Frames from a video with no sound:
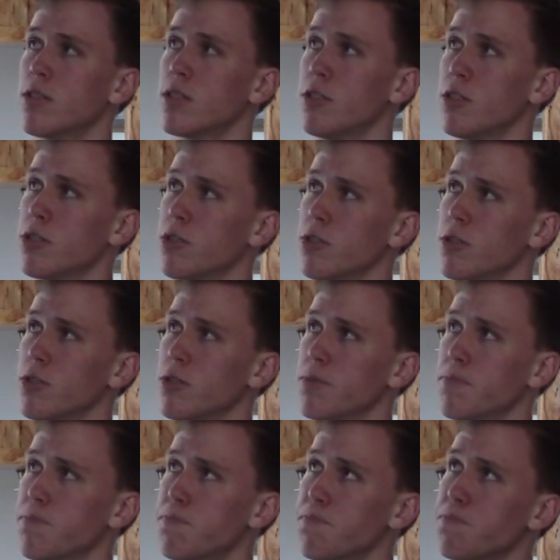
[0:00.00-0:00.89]

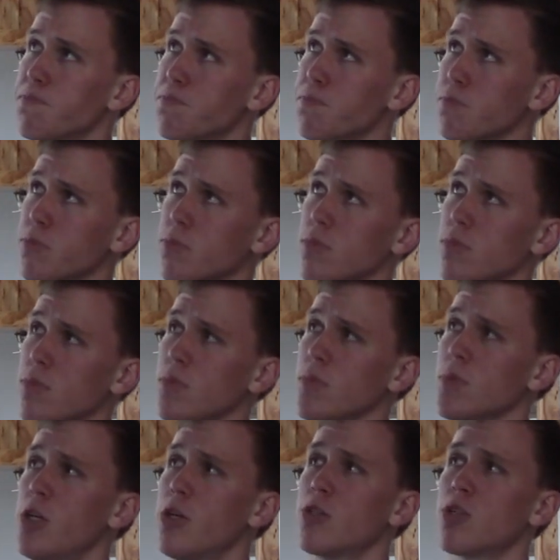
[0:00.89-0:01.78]
conditions.
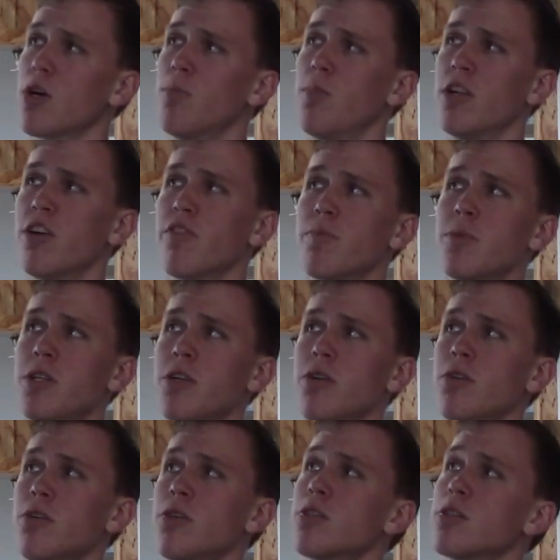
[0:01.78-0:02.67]
Here's our bill of
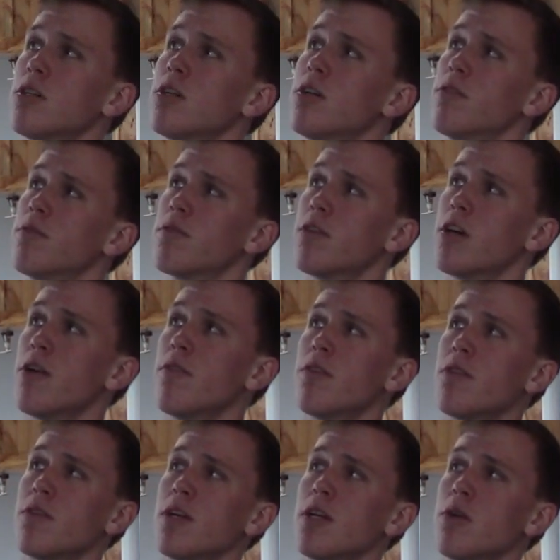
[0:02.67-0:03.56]
materials of
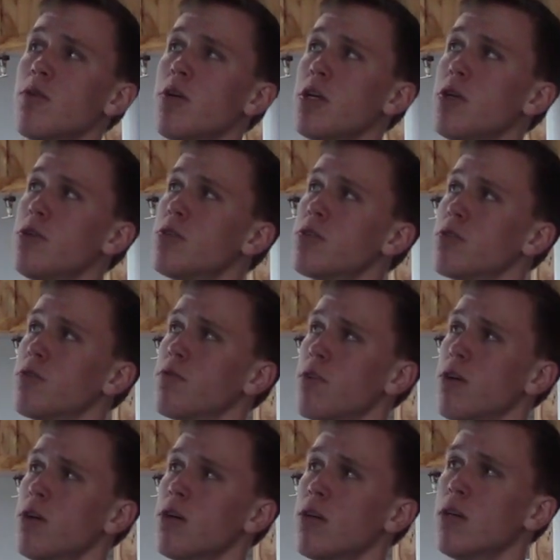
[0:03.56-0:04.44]
everything we used so
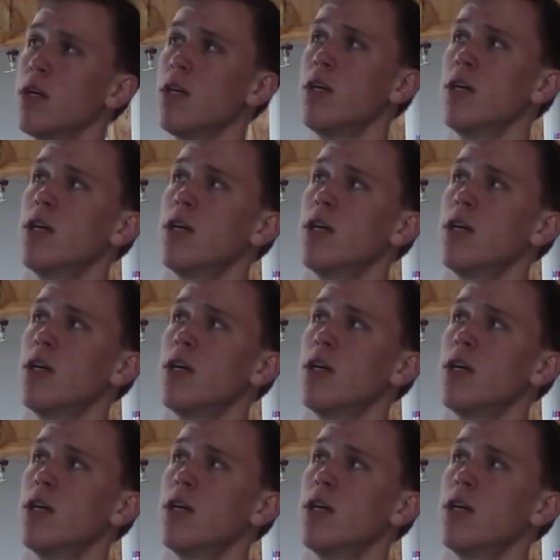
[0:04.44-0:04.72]
far,